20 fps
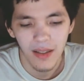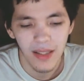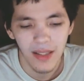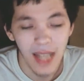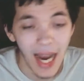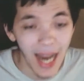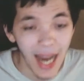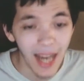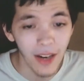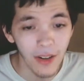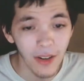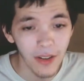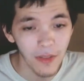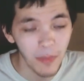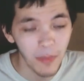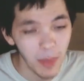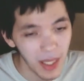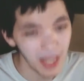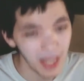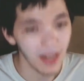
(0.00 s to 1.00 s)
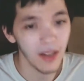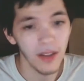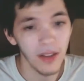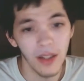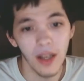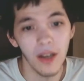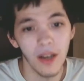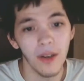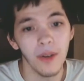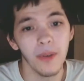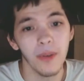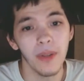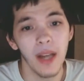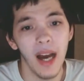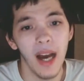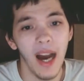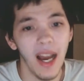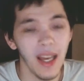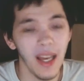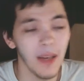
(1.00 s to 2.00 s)
tired of being alone.
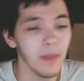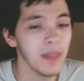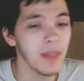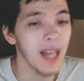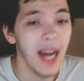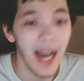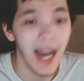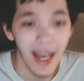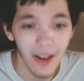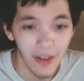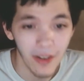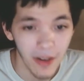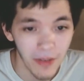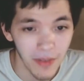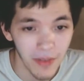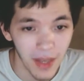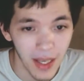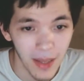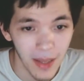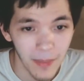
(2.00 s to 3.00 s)
I am tired of it.